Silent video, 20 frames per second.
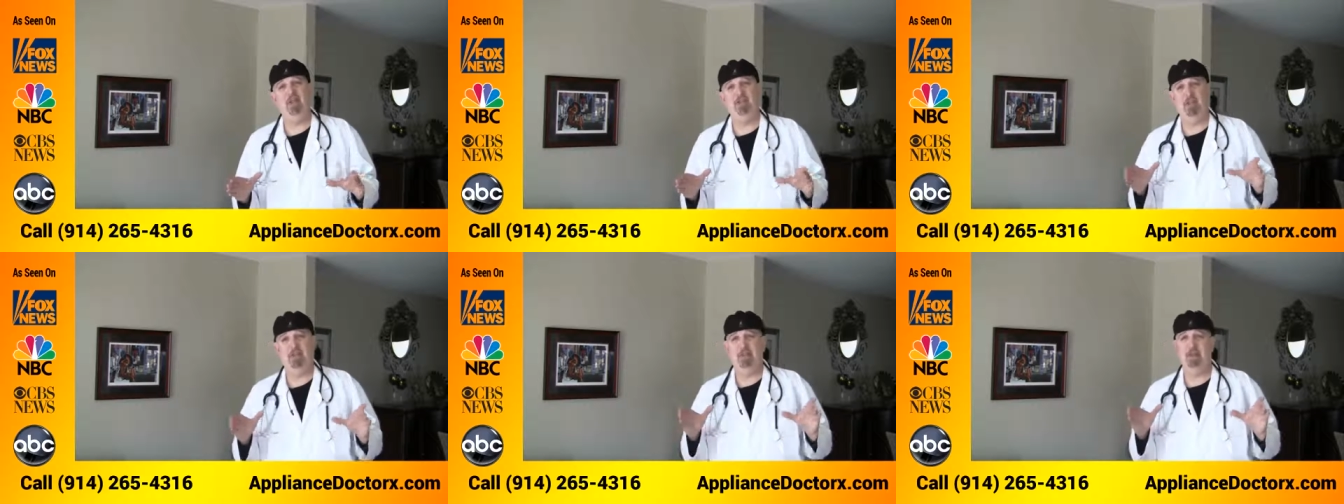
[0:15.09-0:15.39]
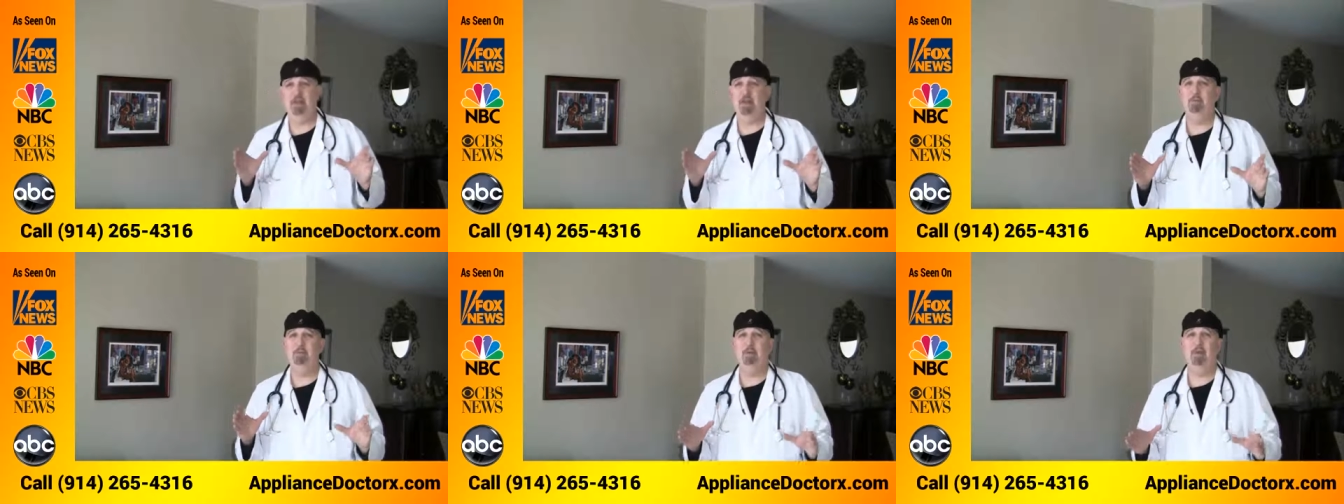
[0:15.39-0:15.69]
at
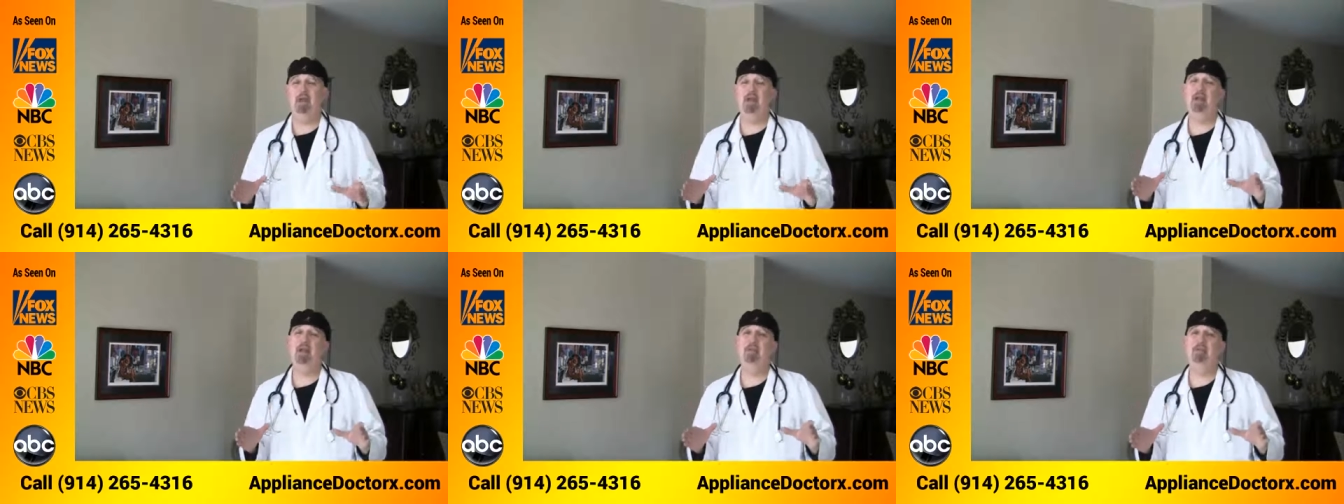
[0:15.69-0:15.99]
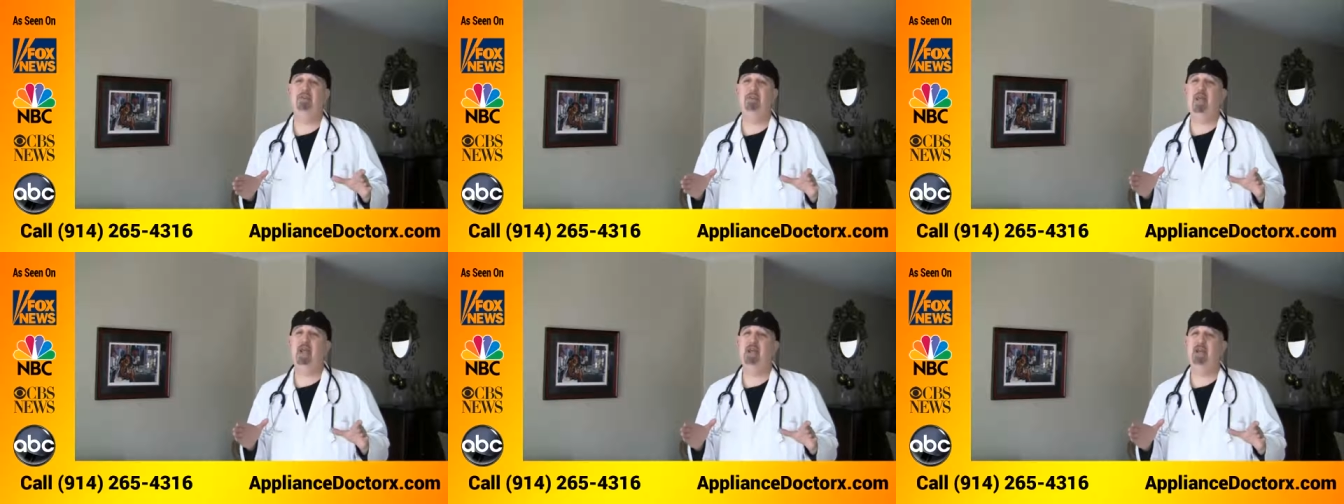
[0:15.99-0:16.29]
the Appliance
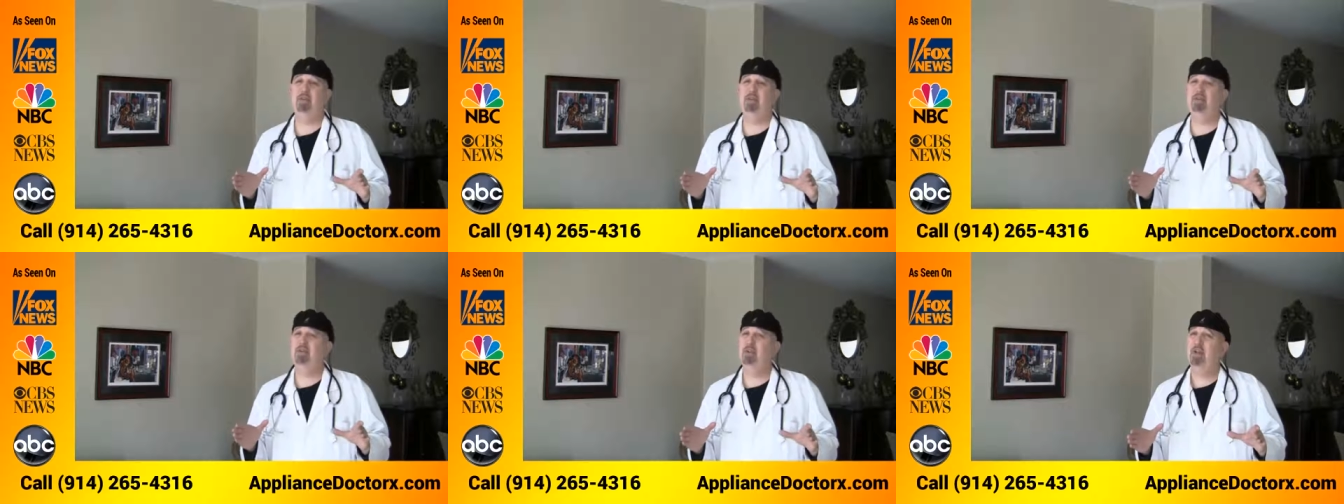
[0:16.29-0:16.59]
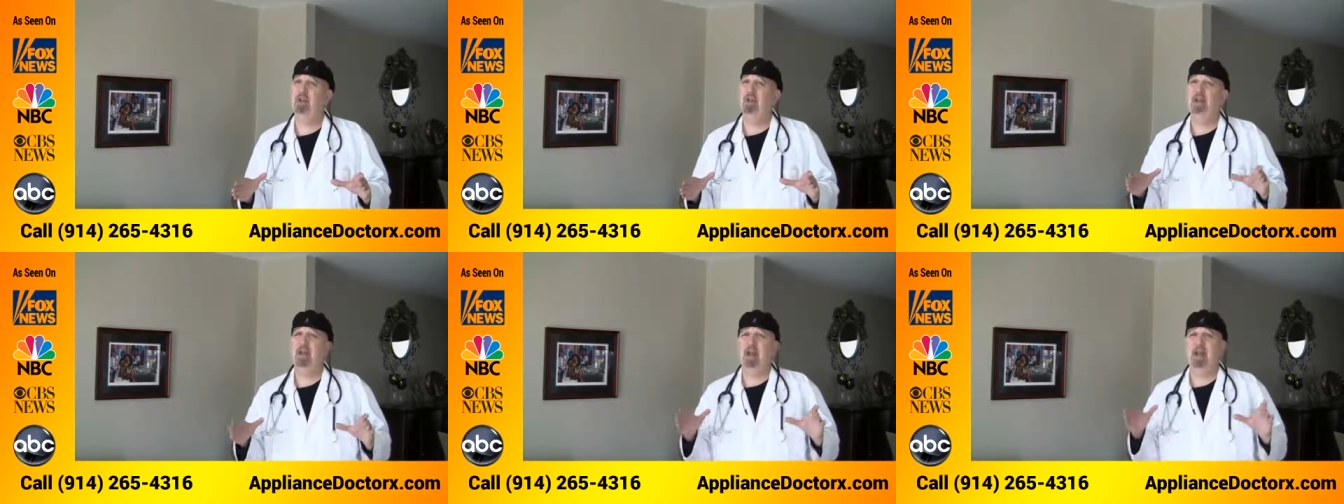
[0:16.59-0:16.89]
Doctors,
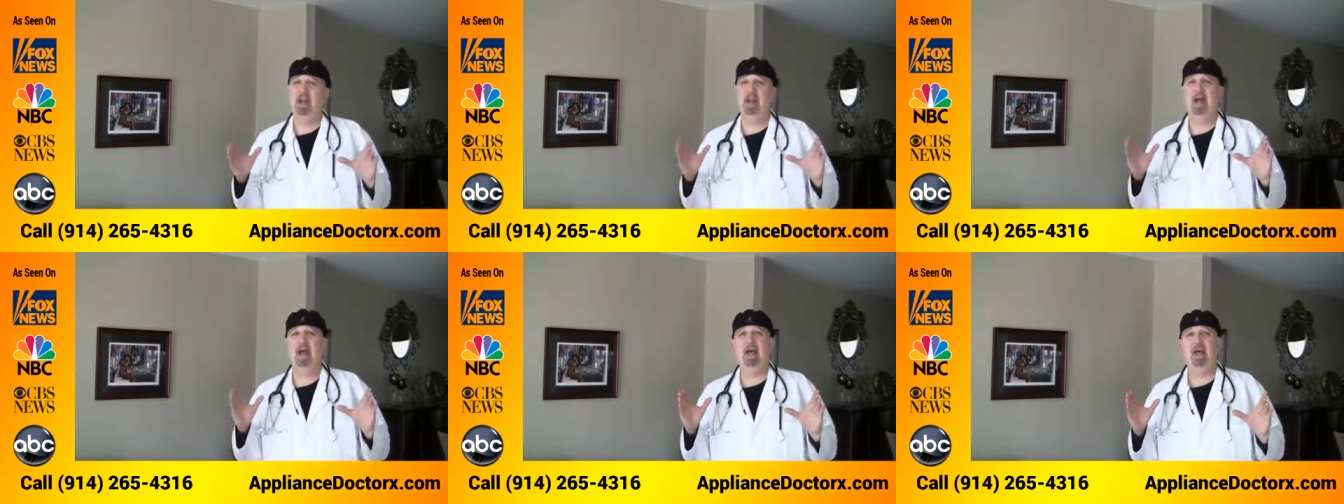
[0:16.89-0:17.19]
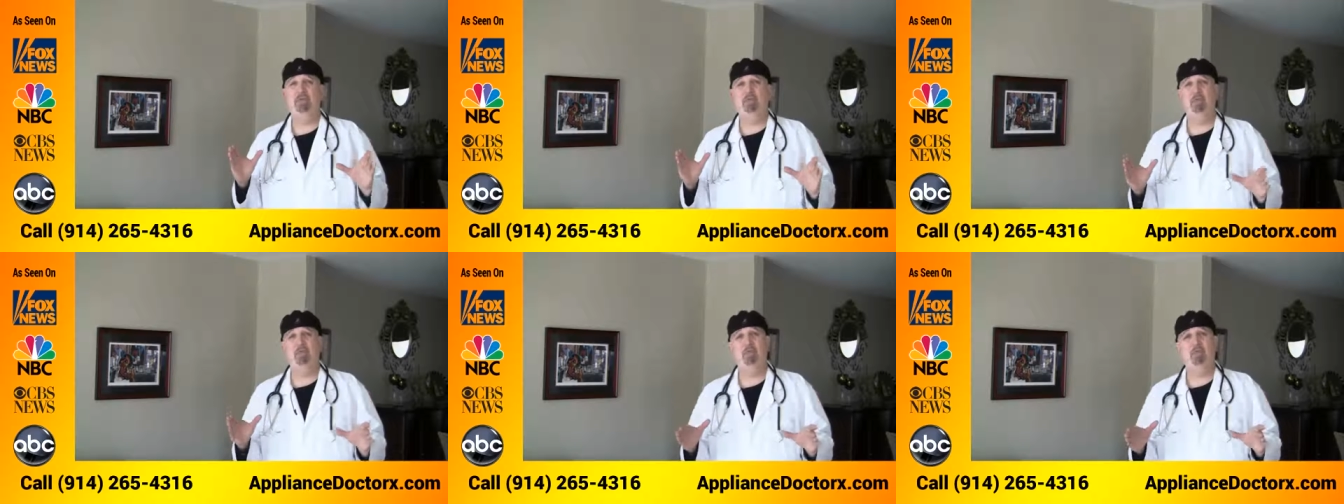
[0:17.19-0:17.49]
and I
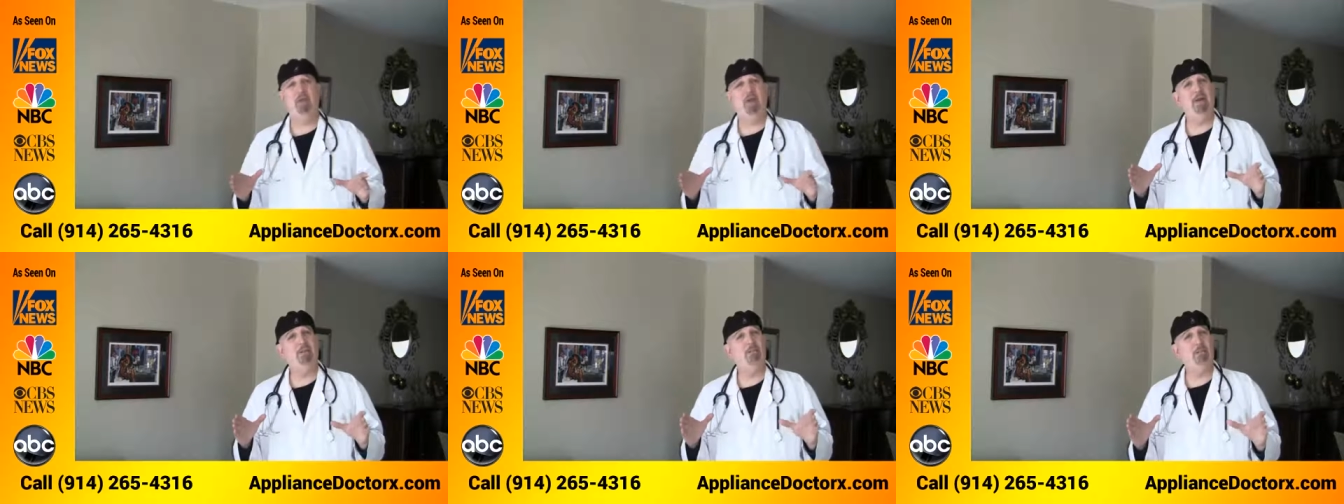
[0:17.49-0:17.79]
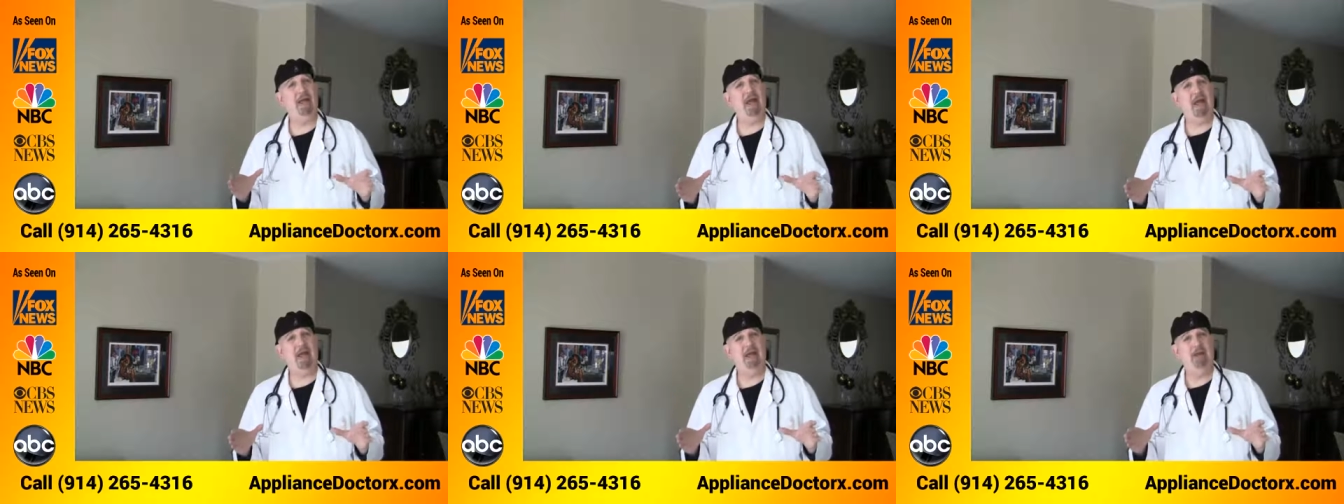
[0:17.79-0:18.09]
have a friend,
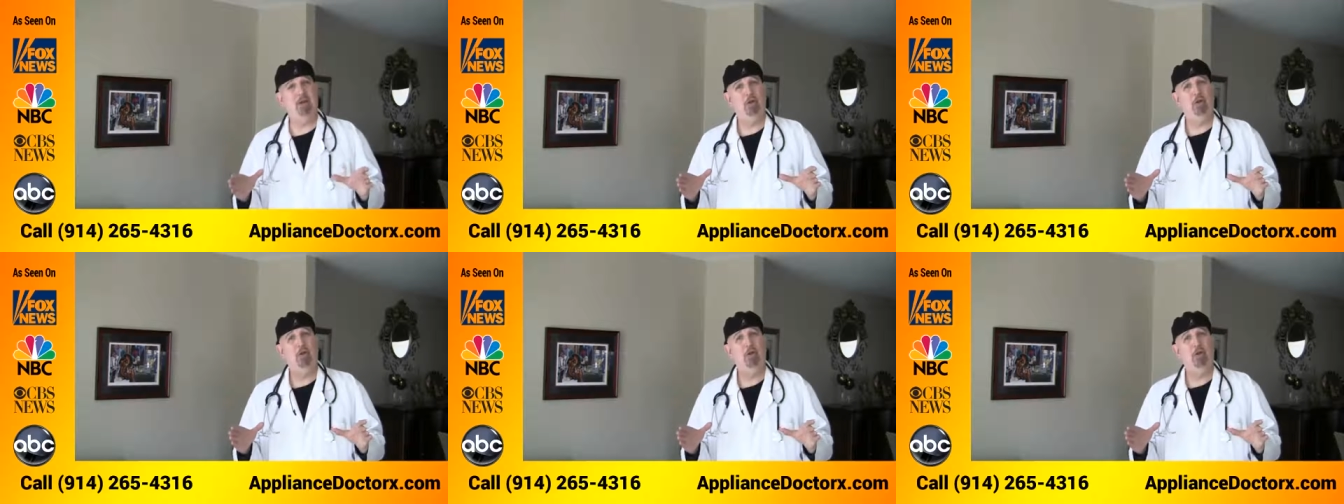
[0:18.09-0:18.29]
Matt,